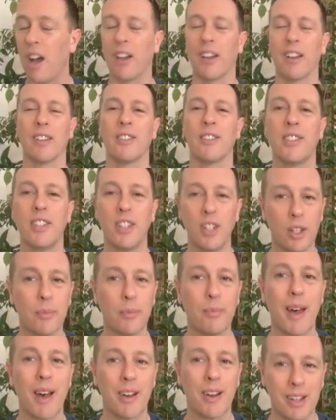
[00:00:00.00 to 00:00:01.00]
I'm going to sit on
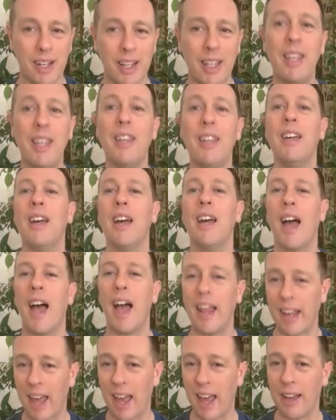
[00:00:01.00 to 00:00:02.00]
the balcony
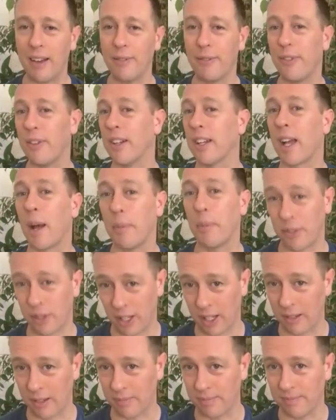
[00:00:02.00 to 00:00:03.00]
and have a cup of
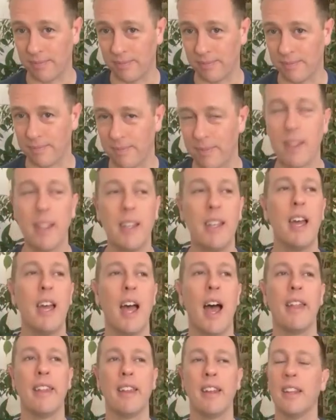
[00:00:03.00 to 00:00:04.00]
tea.
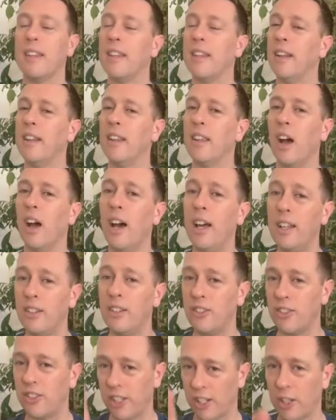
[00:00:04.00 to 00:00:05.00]
And then at the end of the night,
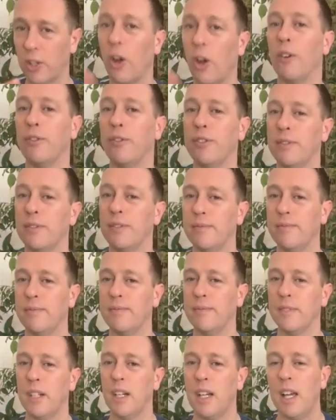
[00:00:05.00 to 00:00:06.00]
tick it off.
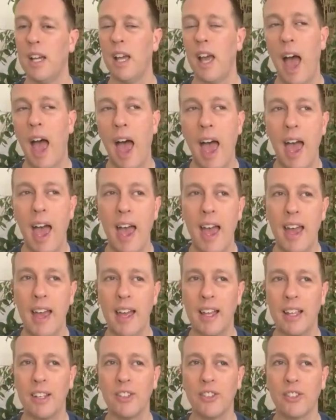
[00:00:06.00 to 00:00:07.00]

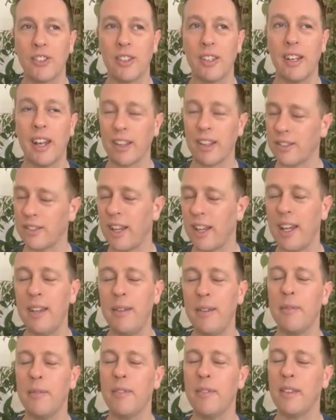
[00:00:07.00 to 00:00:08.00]
And the next
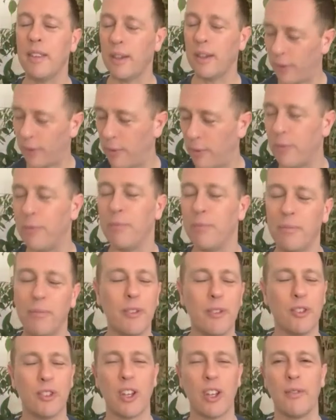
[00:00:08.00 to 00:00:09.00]
day, if you
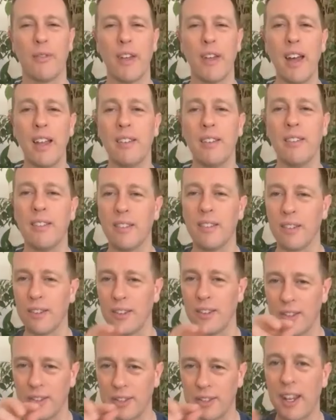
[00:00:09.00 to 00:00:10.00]
achieve that,
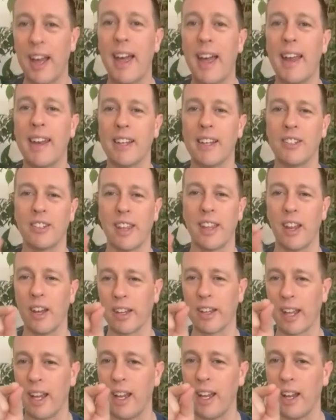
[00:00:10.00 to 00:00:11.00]
start adding to that.
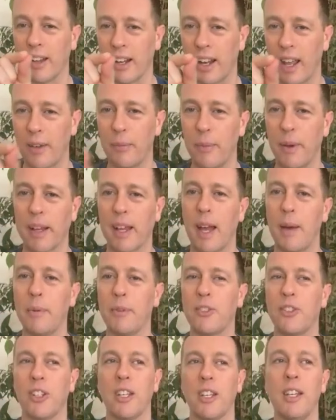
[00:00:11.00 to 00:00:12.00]
Okay, I'm going to have my cup
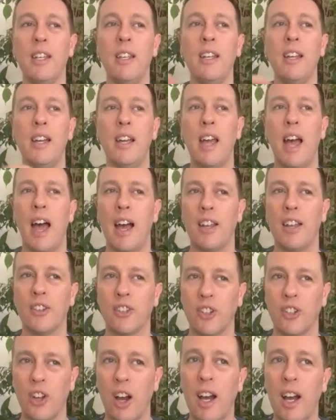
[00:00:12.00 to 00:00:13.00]
of tea. And
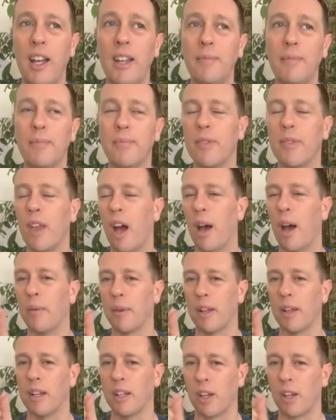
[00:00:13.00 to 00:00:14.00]
tonight,
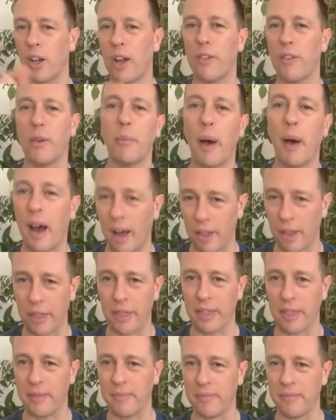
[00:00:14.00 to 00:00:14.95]
I'm going to go have a bath.